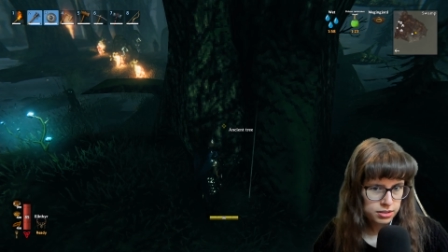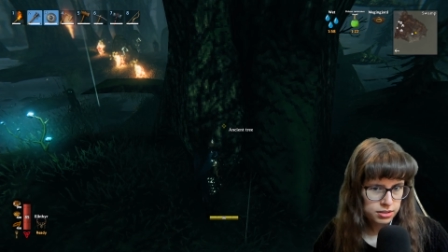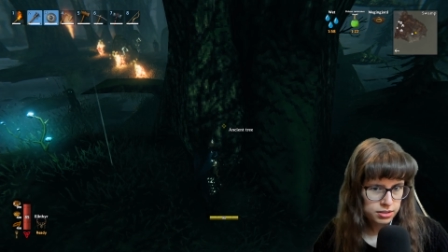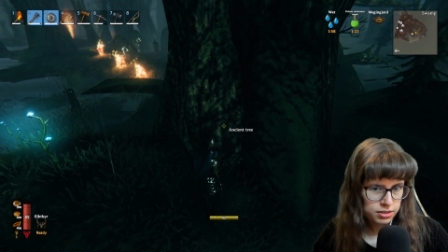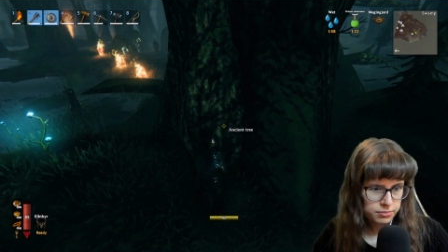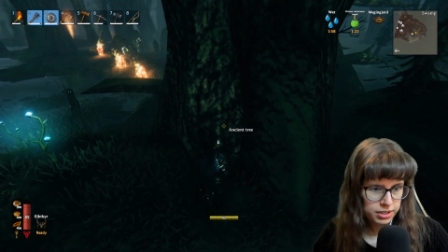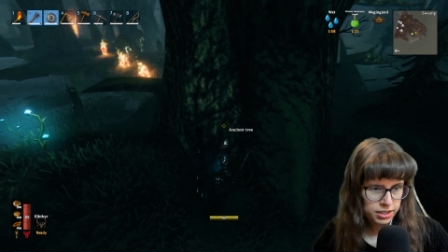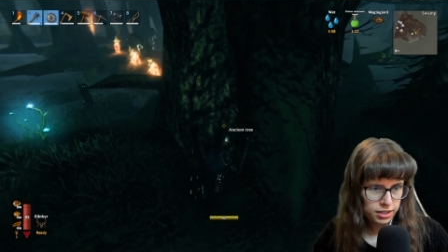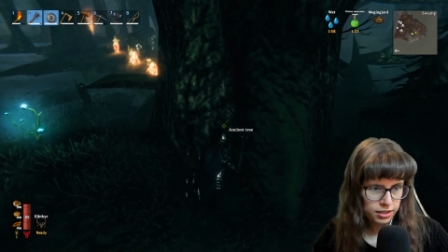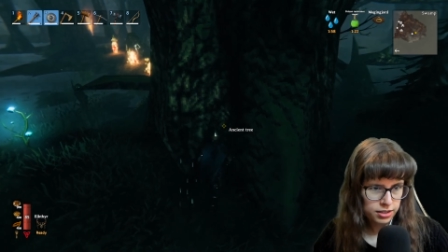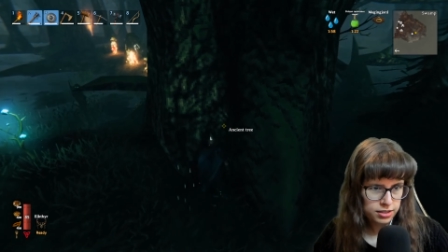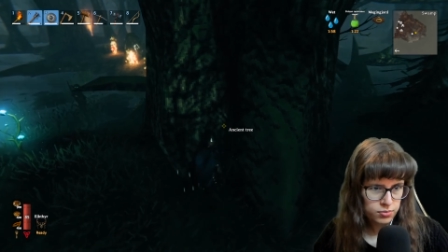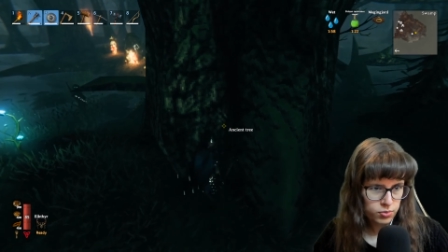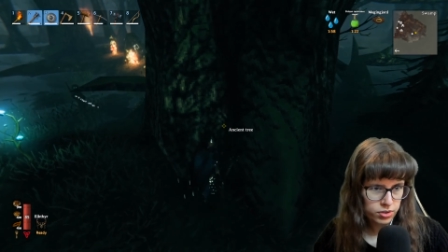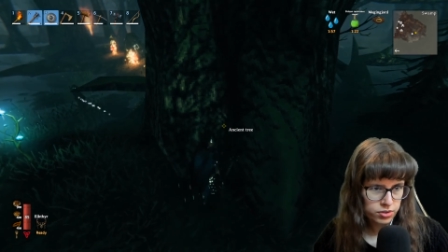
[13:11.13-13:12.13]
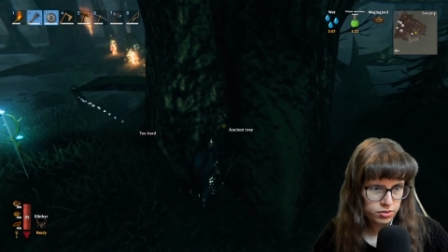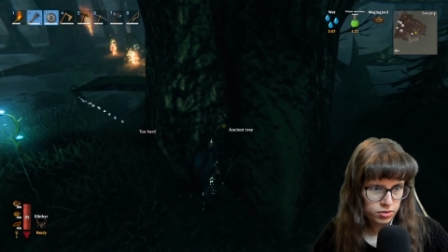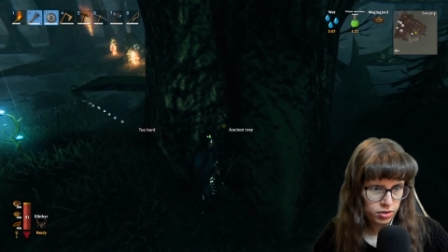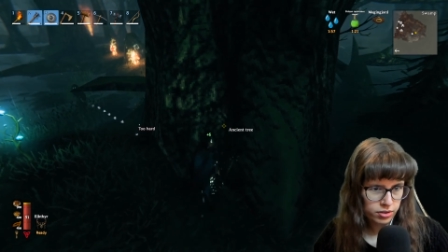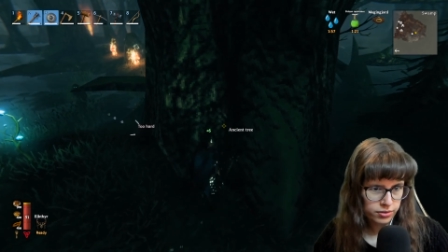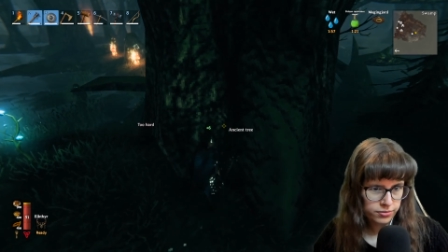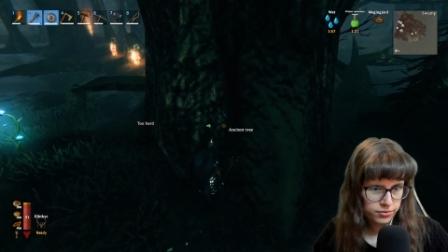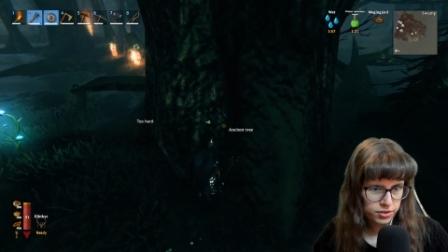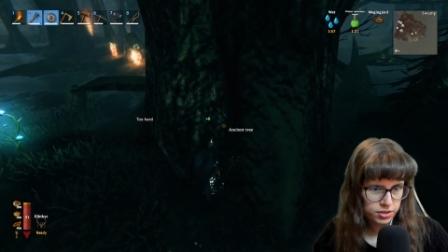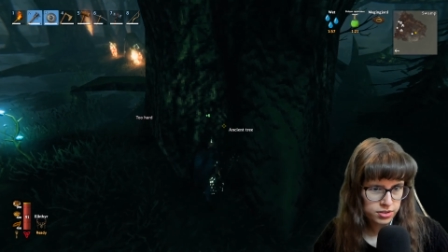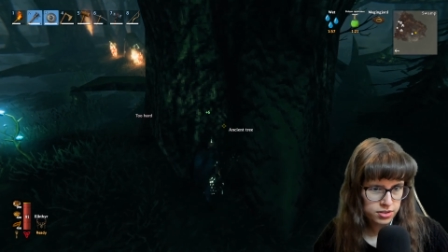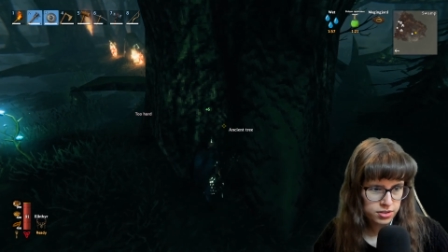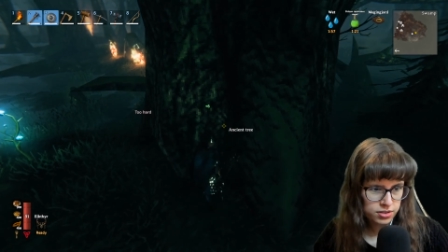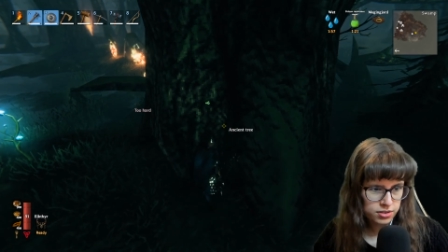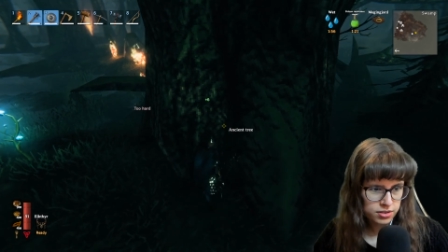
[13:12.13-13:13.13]
Let me get this one Draugr
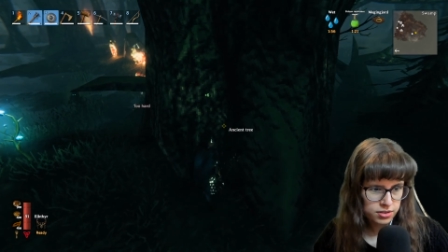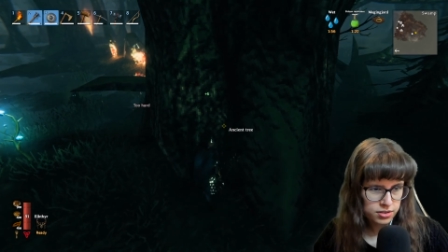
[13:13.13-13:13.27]
first.